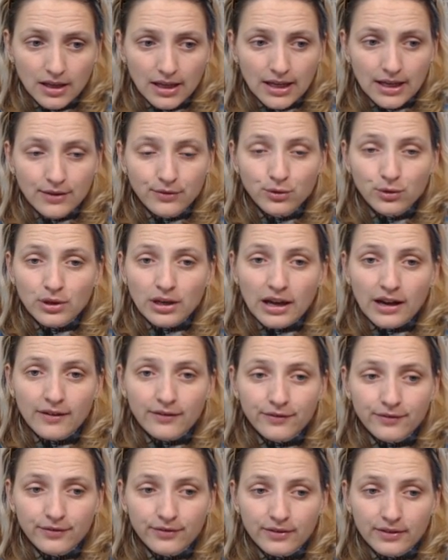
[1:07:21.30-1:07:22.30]
If you have
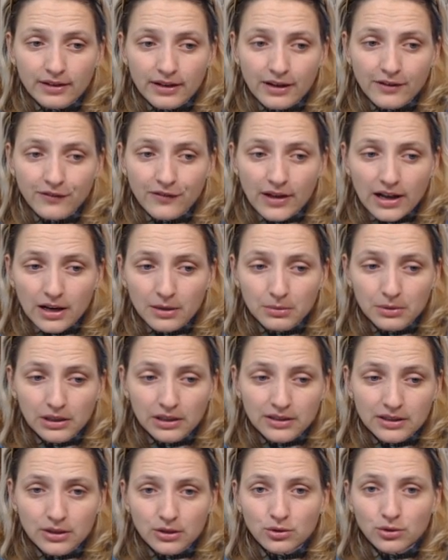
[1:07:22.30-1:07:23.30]

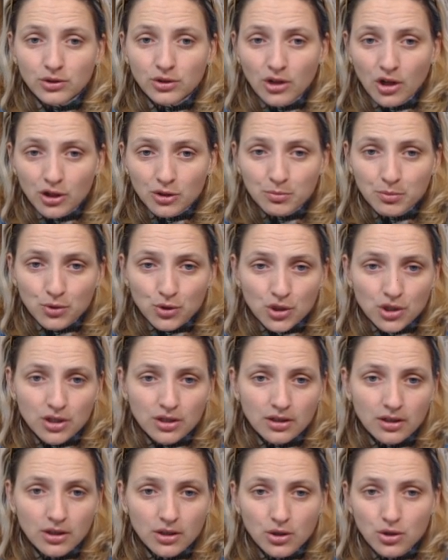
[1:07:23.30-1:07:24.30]
availability to not
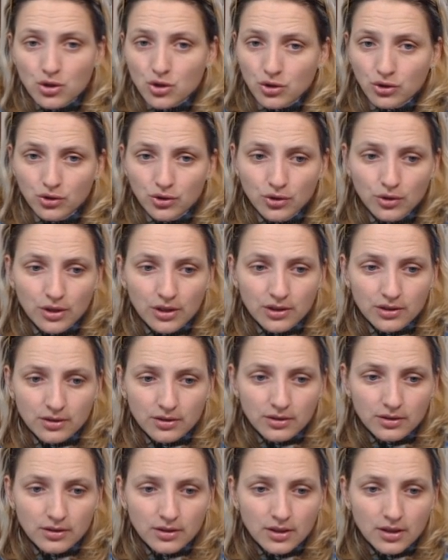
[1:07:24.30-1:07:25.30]
pushing, you should do it.
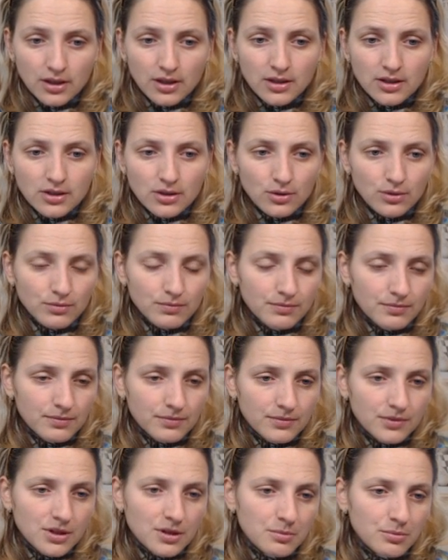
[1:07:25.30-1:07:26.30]
So
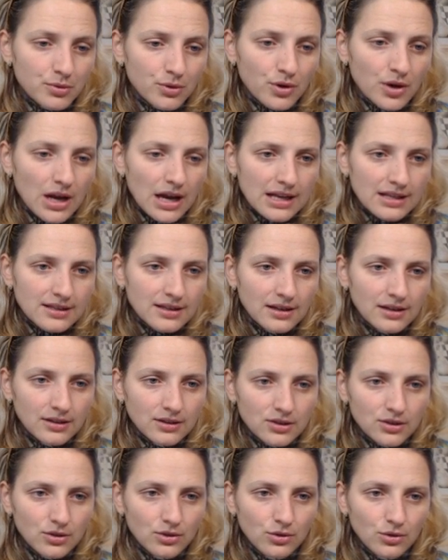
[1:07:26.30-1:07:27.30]
simple castling
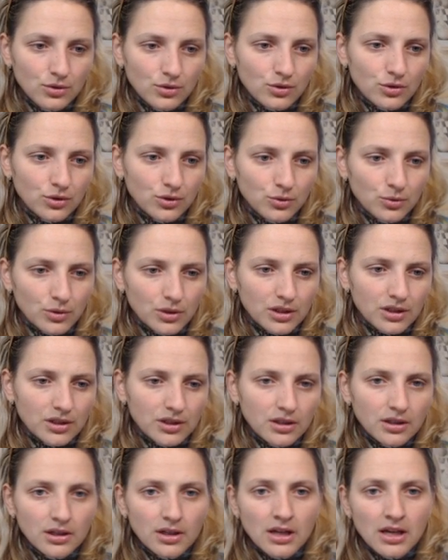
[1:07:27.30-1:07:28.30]
too could work.
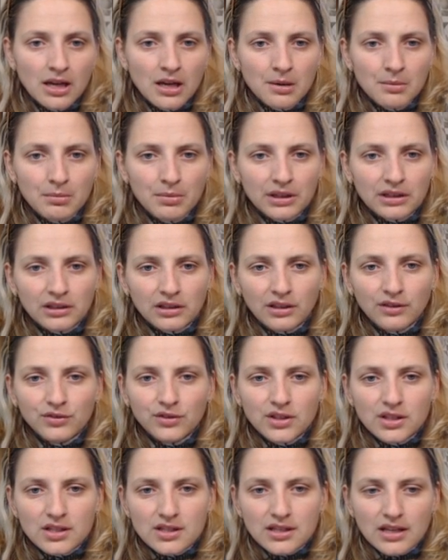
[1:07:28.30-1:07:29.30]
But if
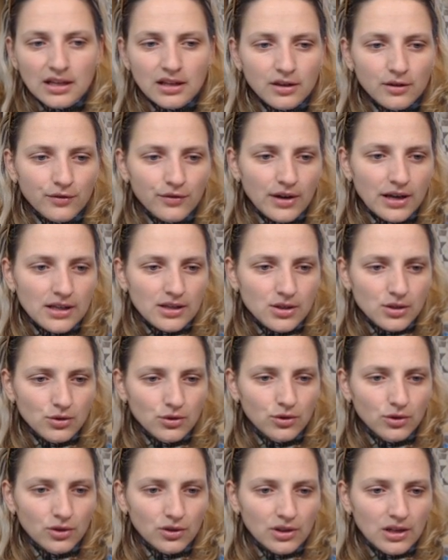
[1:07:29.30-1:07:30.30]
this sacrifice you
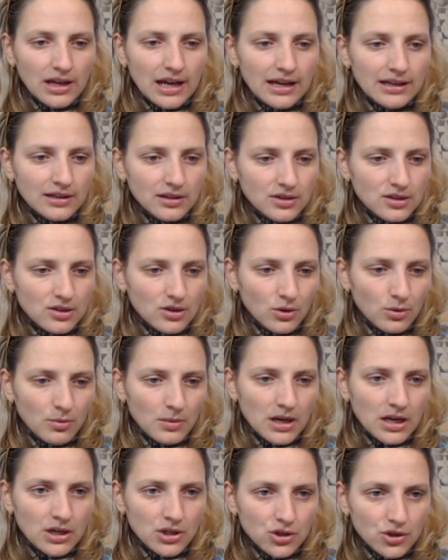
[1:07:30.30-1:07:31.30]
don't like it so
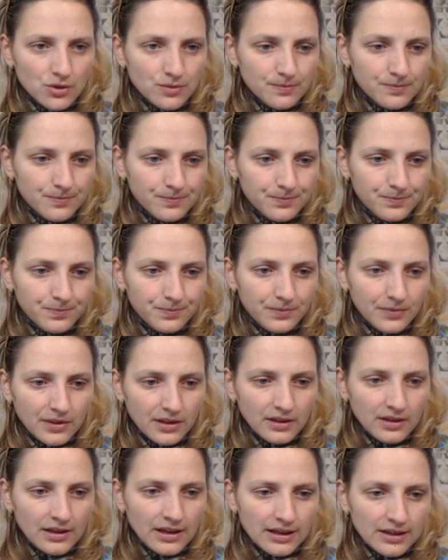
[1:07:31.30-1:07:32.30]
much,
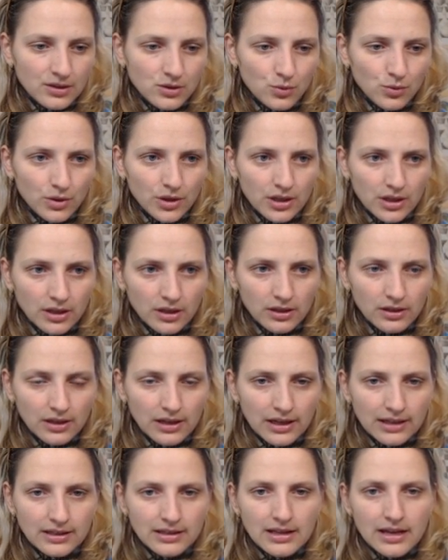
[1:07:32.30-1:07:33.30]
next working
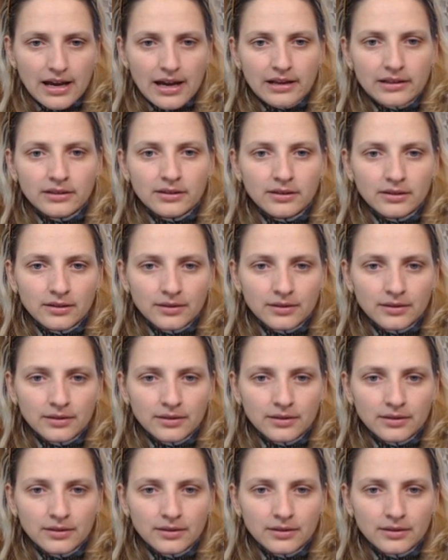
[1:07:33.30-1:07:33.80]
like that.